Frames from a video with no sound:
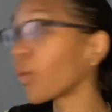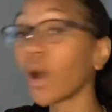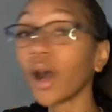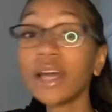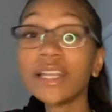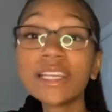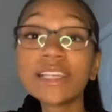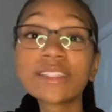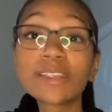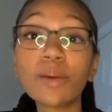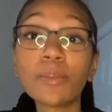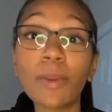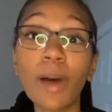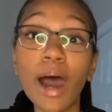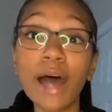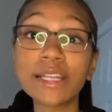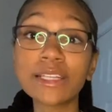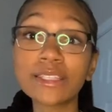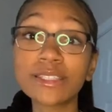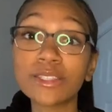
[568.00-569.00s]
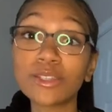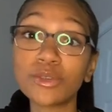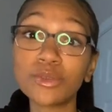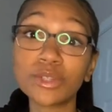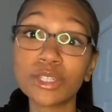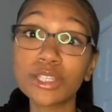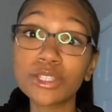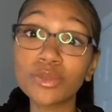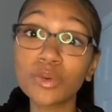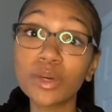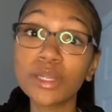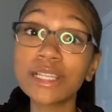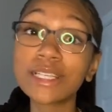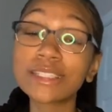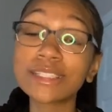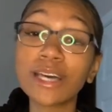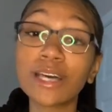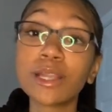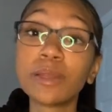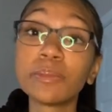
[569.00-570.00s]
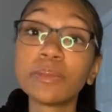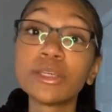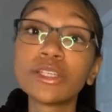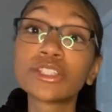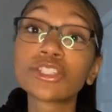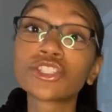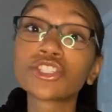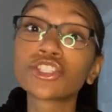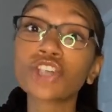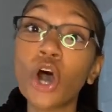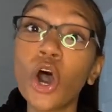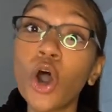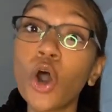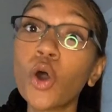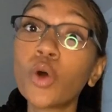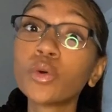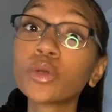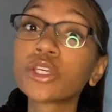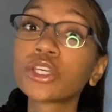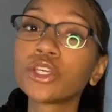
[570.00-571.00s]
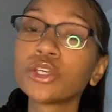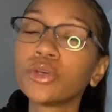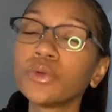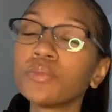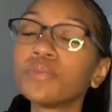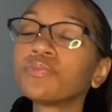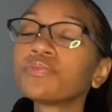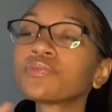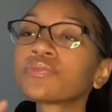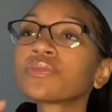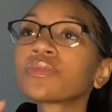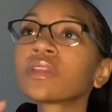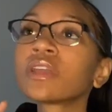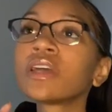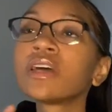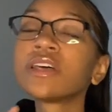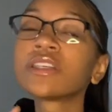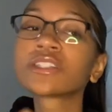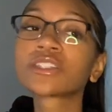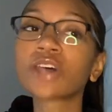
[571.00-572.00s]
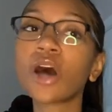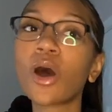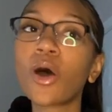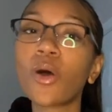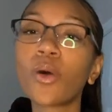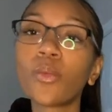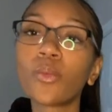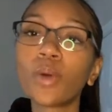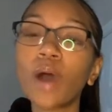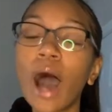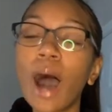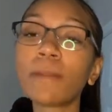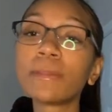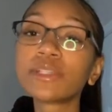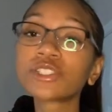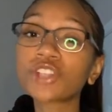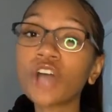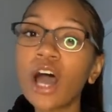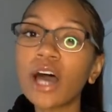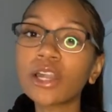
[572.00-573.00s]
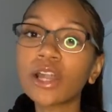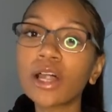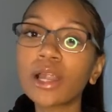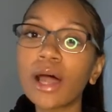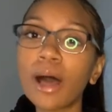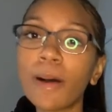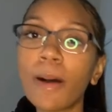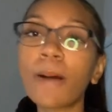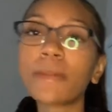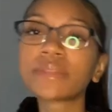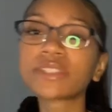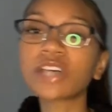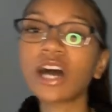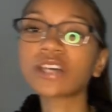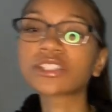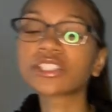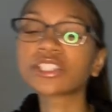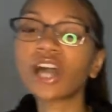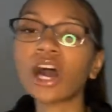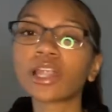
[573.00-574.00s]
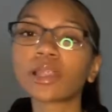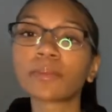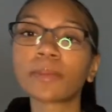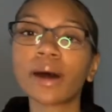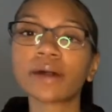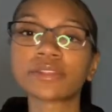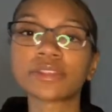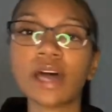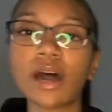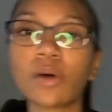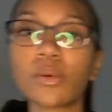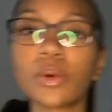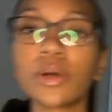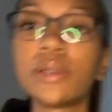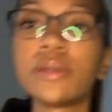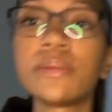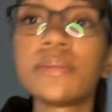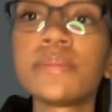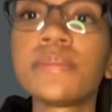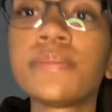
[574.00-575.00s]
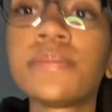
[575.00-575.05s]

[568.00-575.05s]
one is a bodysuit. This one is gonna be so cute. So I'm gonna try it on I'm gonna talk to y'all about that one.